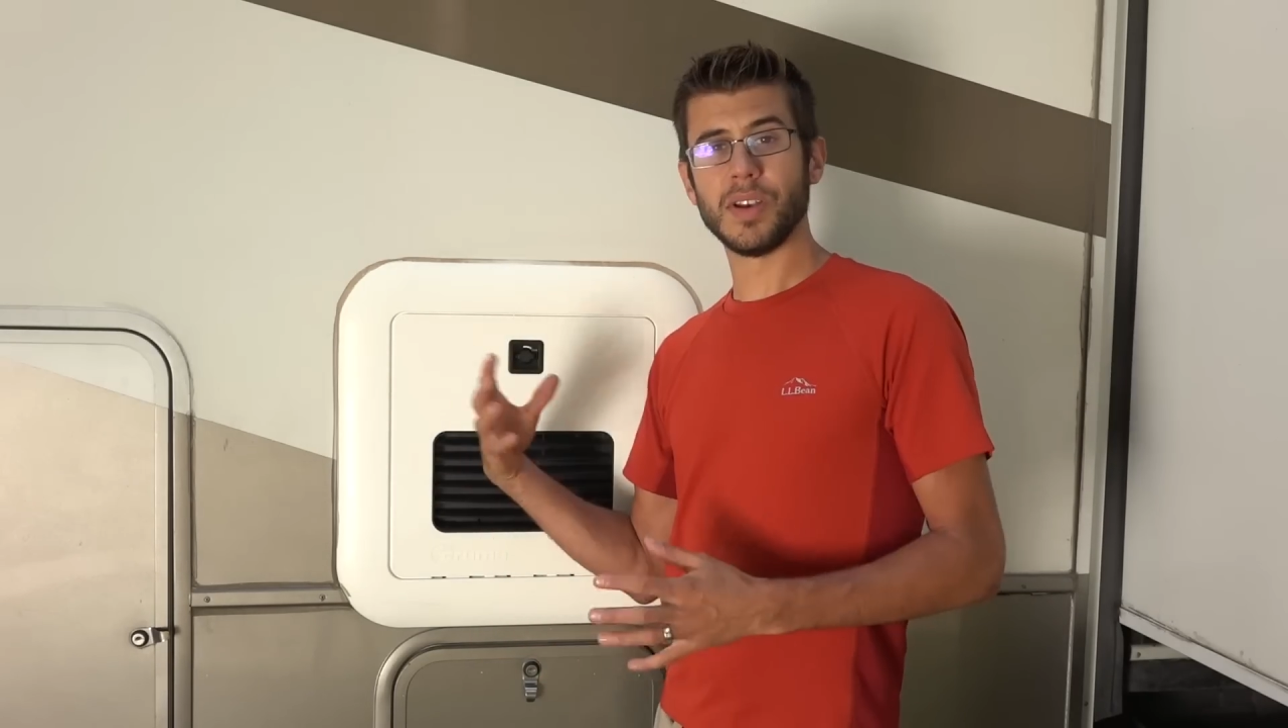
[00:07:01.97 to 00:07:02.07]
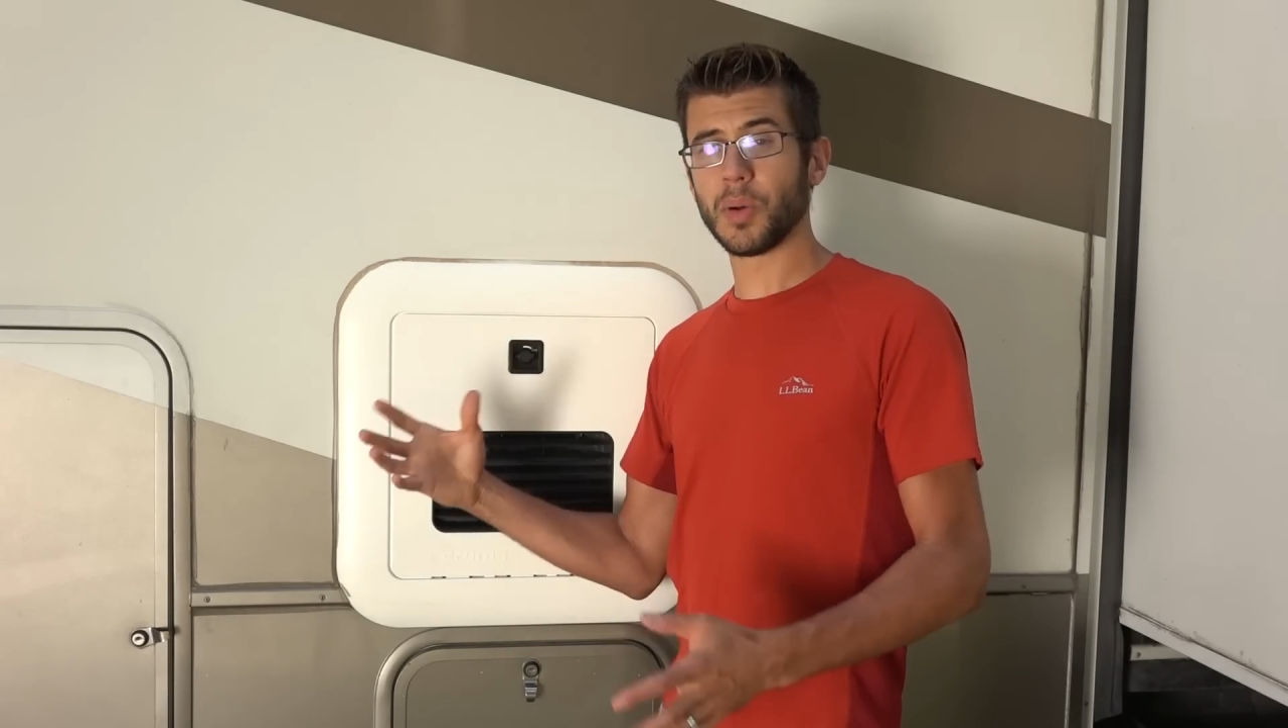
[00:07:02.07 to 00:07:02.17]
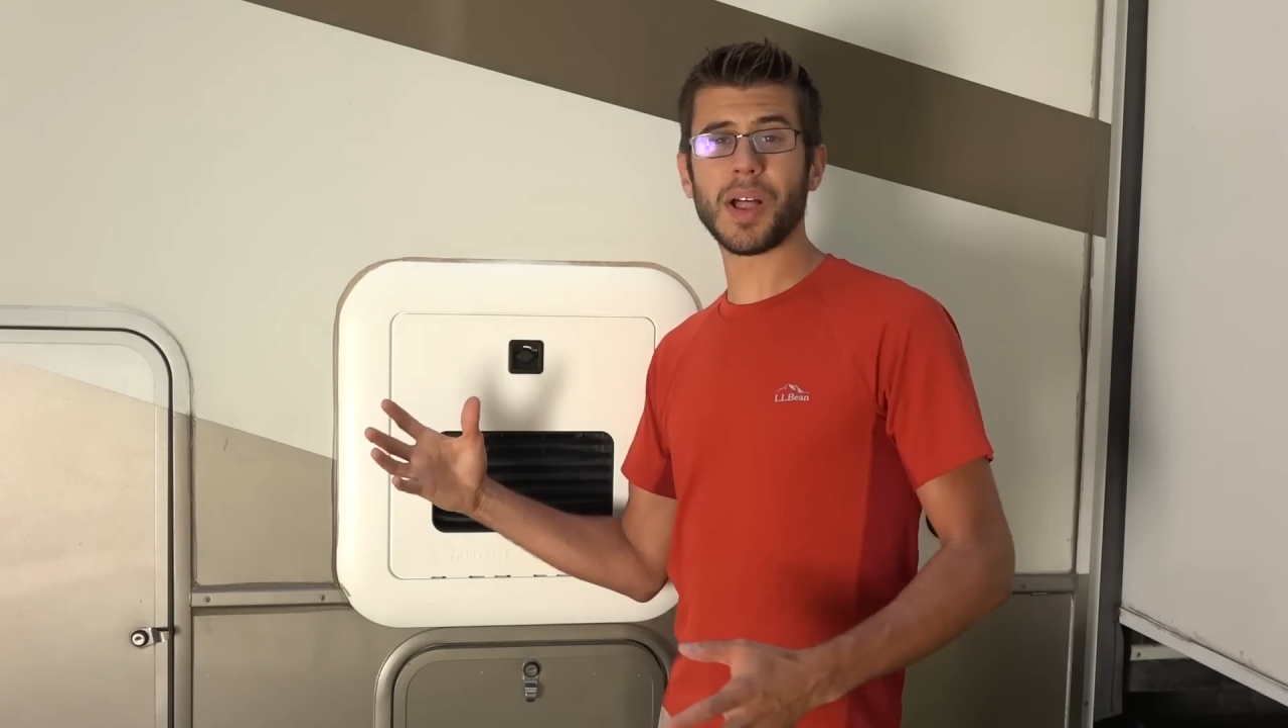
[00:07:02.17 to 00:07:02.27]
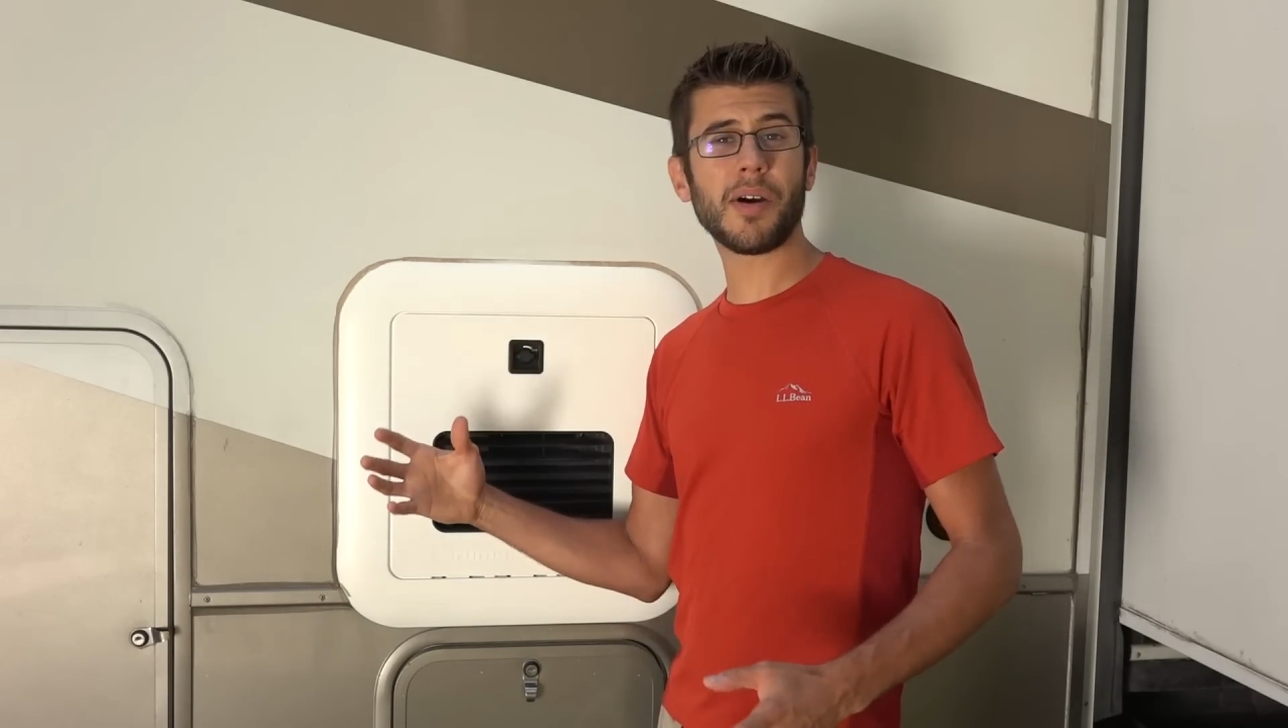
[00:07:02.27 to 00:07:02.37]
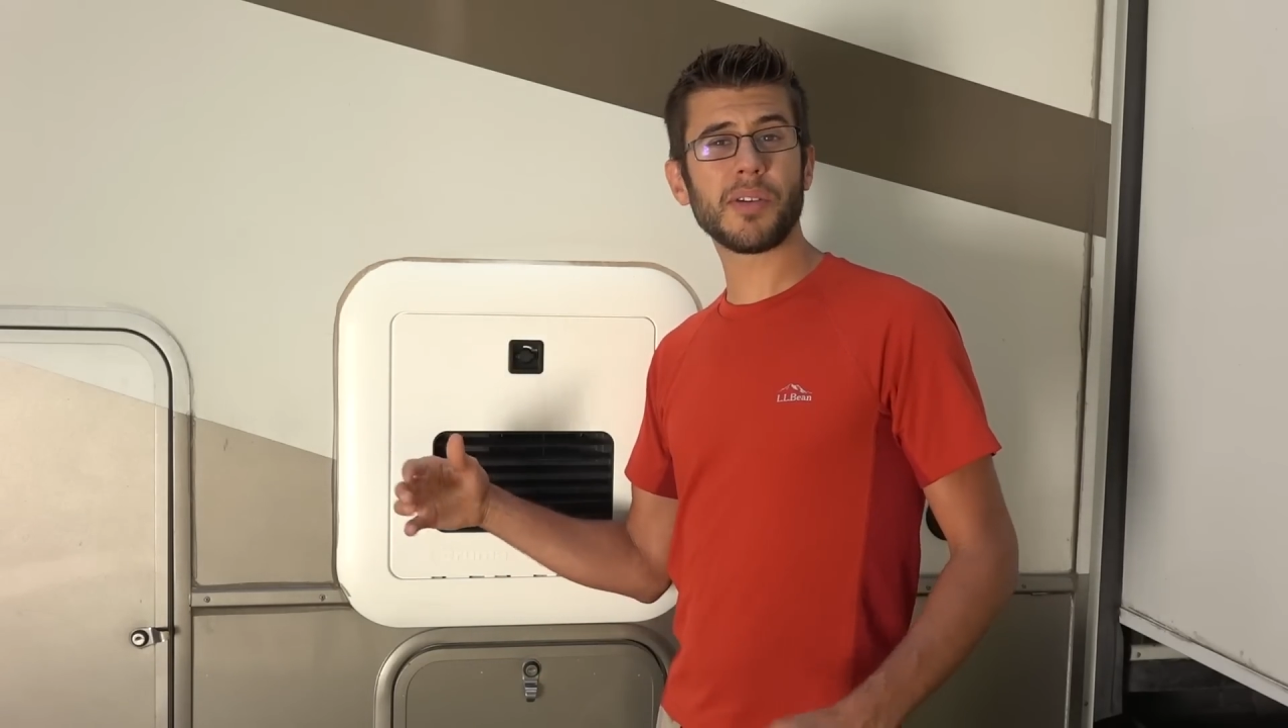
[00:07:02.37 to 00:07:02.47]
no
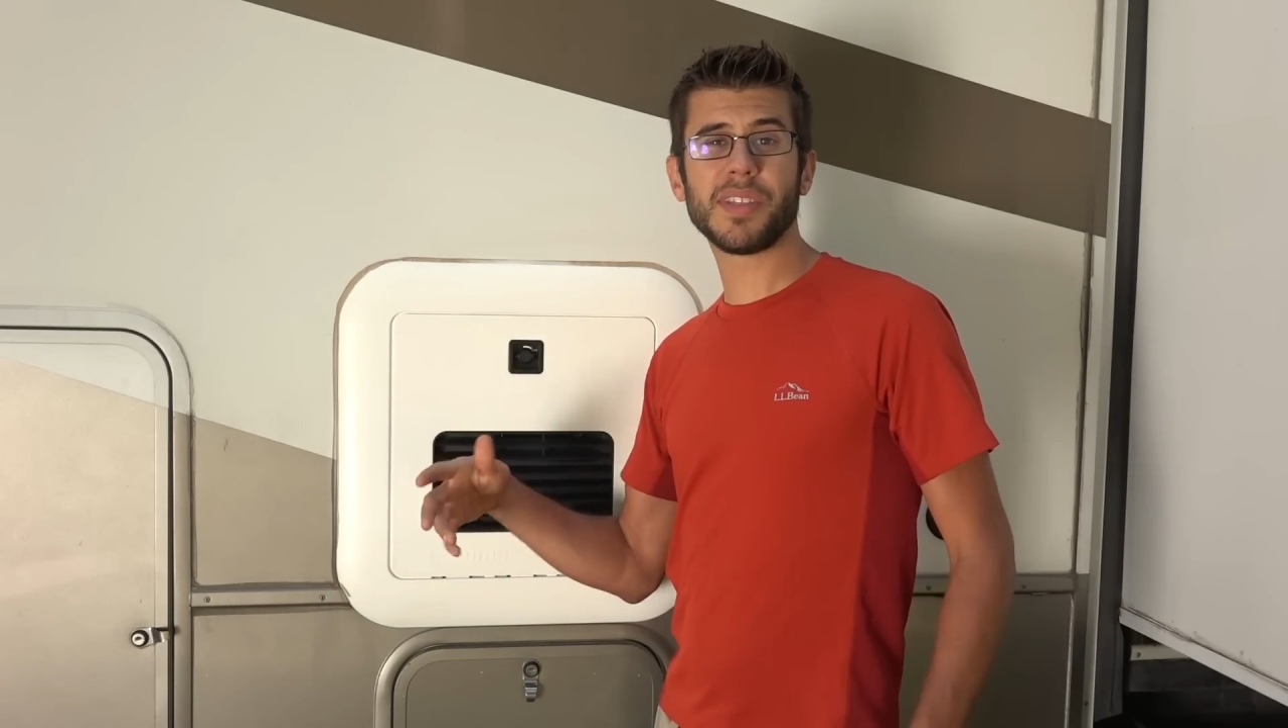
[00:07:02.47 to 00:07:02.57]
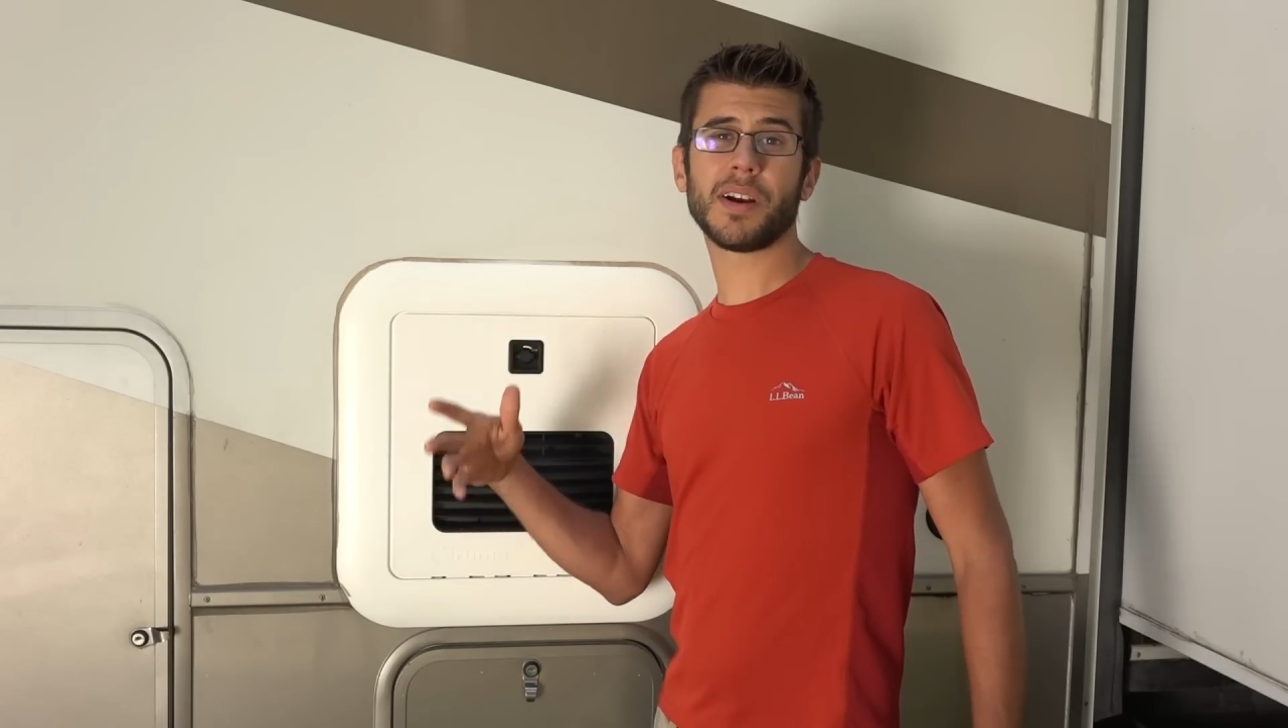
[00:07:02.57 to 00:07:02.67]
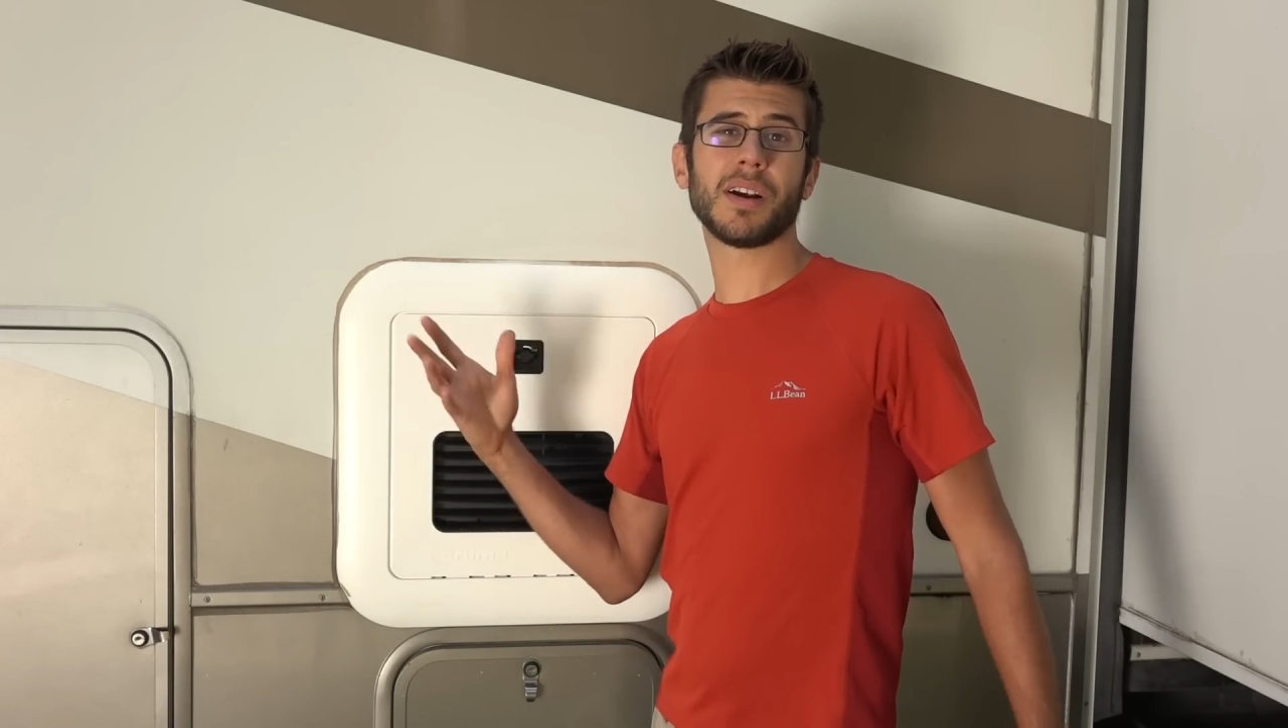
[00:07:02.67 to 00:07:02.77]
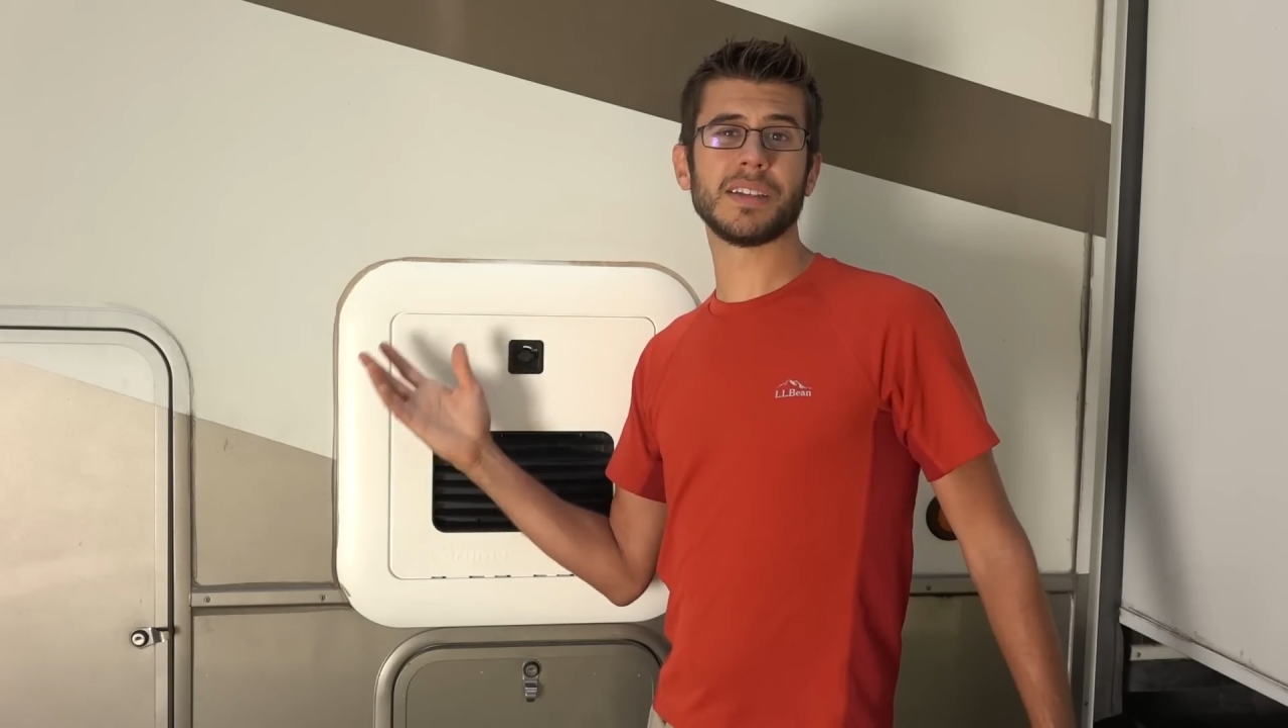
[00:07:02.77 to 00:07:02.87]
louder than our